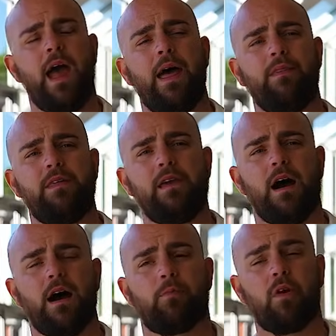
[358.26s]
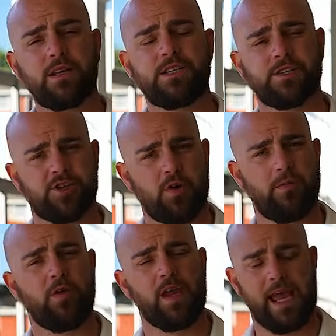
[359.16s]
and the priciest trim
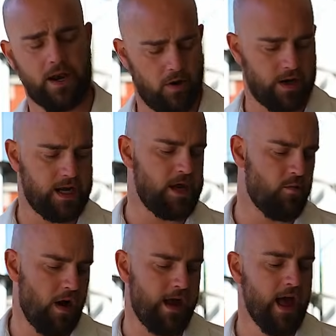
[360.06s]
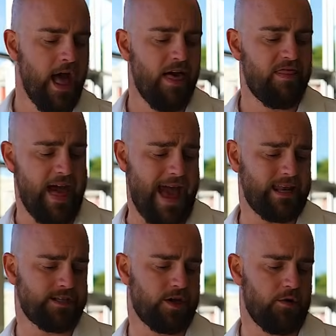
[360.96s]
you can get on an E-Ray, that
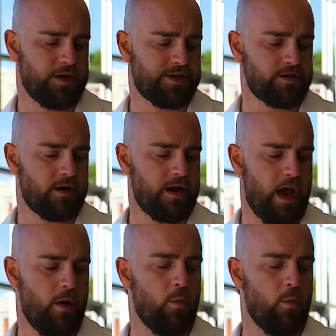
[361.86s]
is going to start at